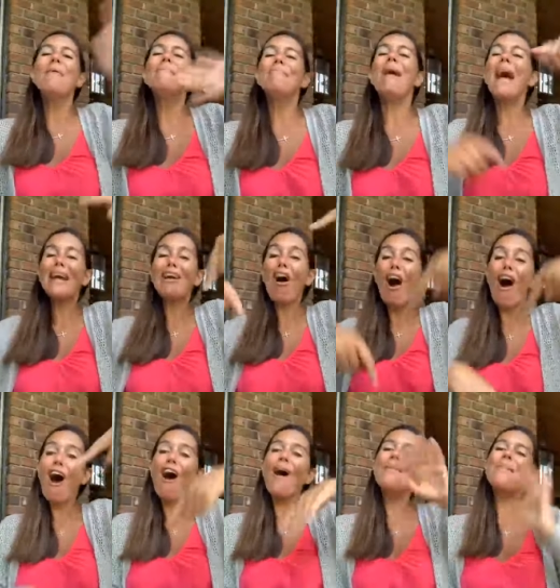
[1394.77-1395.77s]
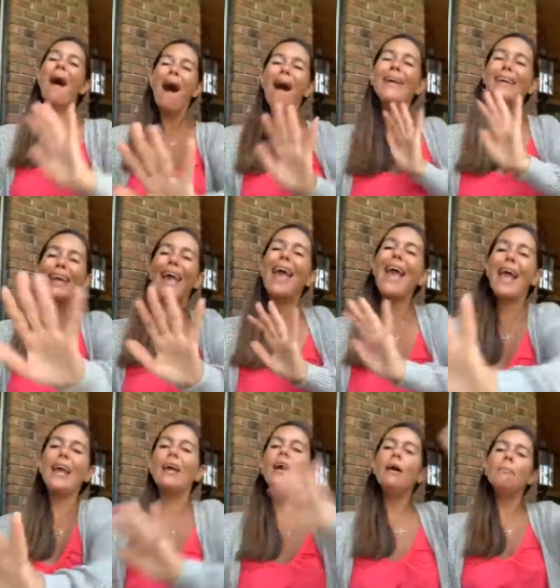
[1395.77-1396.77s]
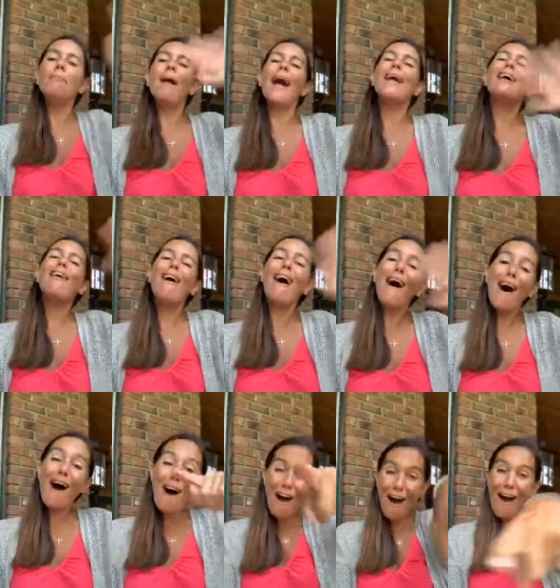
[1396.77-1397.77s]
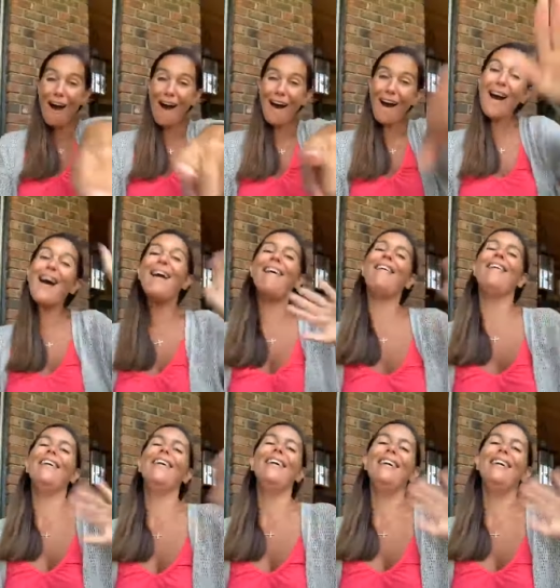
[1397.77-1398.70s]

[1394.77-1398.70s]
Michael, I'm honking, Michael."